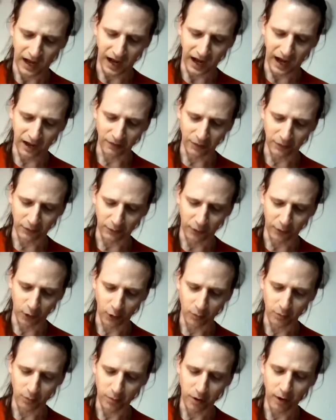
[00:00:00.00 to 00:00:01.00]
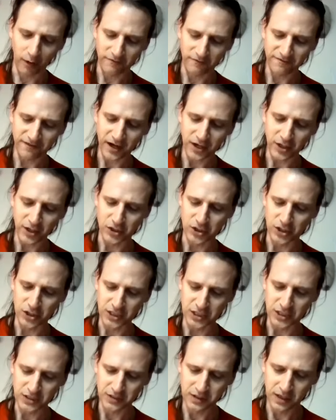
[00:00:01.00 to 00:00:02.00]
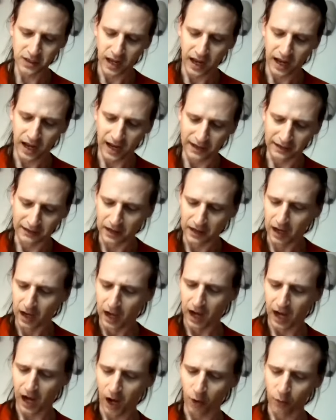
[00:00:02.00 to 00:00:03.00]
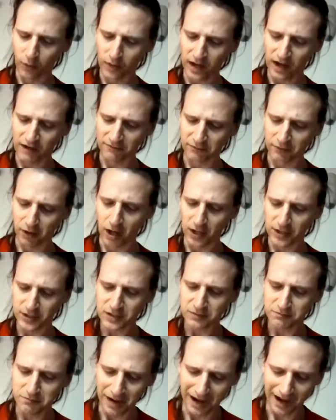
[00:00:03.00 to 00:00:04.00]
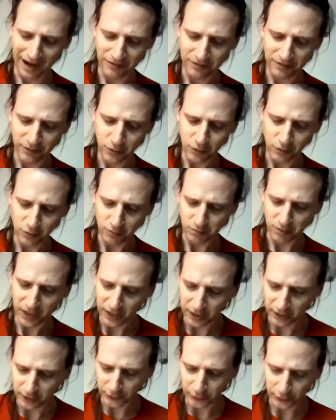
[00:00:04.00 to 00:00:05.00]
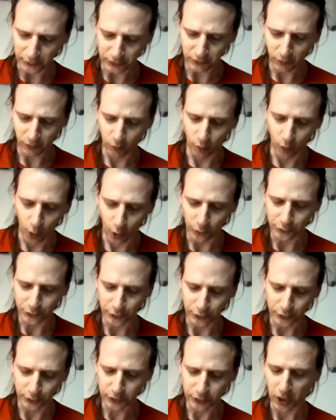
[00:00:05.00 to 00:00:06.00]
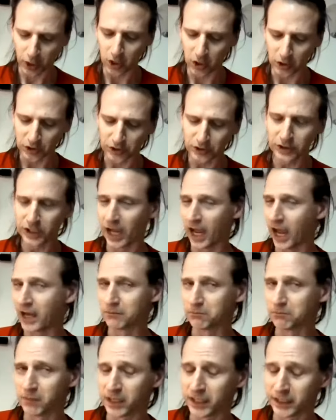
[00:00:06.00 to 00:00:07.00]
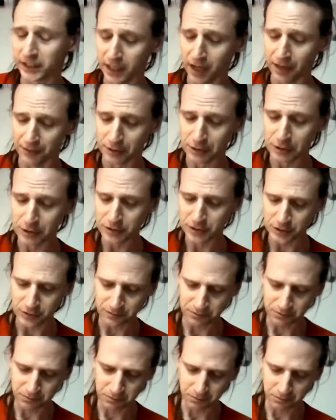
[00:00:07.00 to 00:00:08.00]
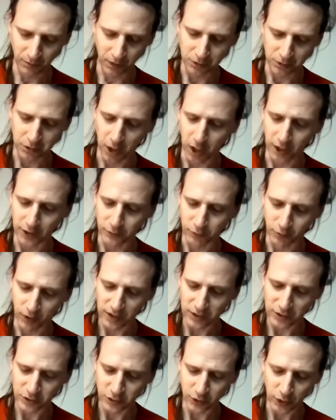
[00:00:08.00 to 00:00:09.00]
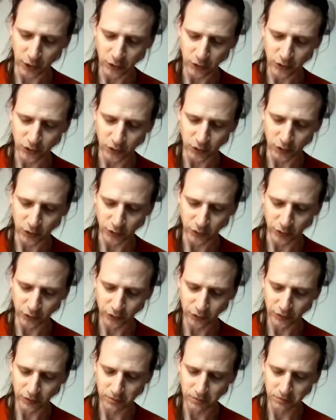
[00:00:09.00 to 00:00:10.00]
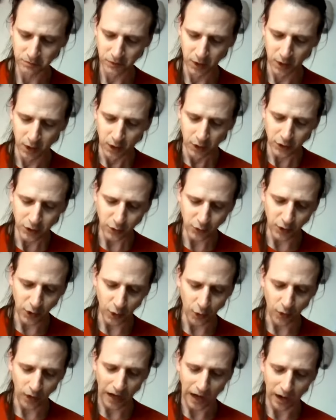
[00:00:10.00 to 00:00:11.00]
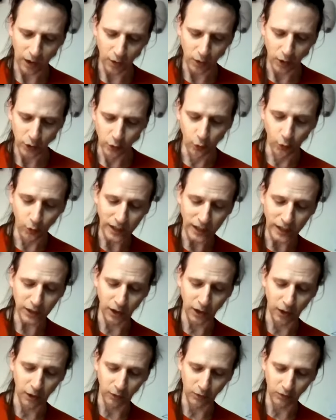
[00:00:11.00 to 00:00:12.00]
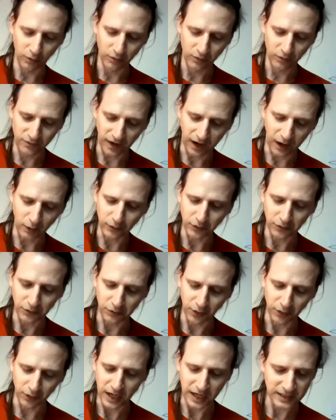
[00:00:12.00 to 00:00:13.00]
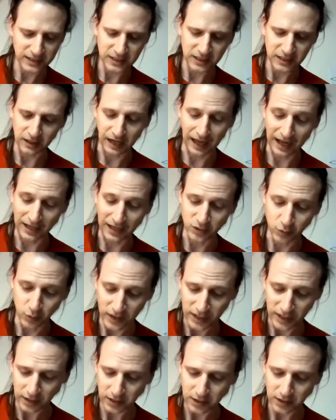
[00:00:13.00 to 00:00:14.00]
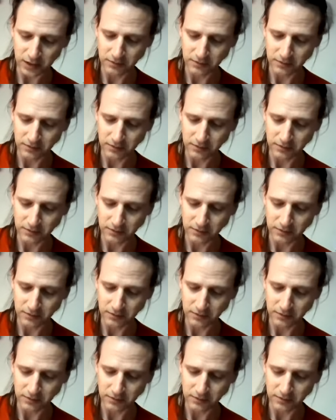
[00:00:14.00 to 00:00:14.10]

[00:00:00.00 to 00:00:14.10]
anthropophagi, and how we have lost Matthew, Peter, Walter, Colin, and many others. God rest their souls. You know how Guido found their nest last week.